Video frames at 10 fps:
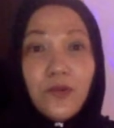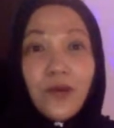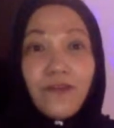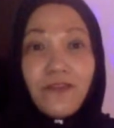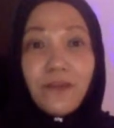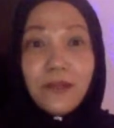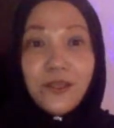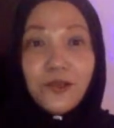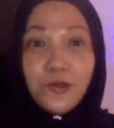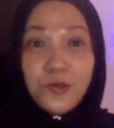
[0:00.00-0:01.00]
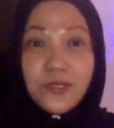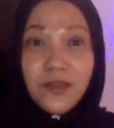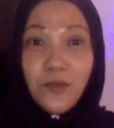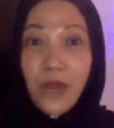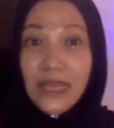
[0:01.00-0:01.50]
what fabric you're
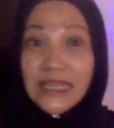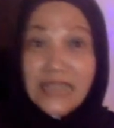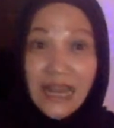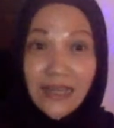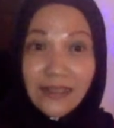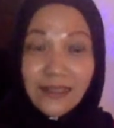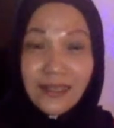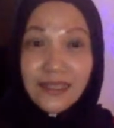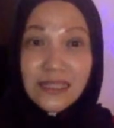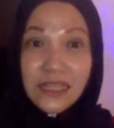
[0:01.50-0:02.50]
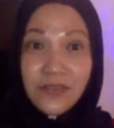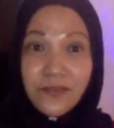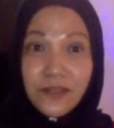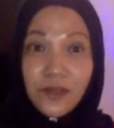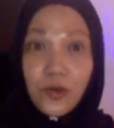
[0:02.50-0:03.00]
using, what yarn give
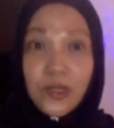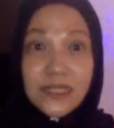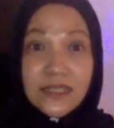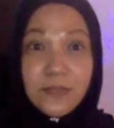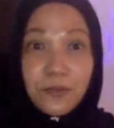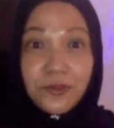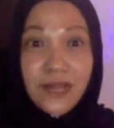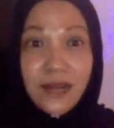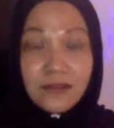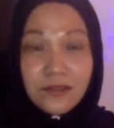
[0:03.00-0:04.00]
a quality product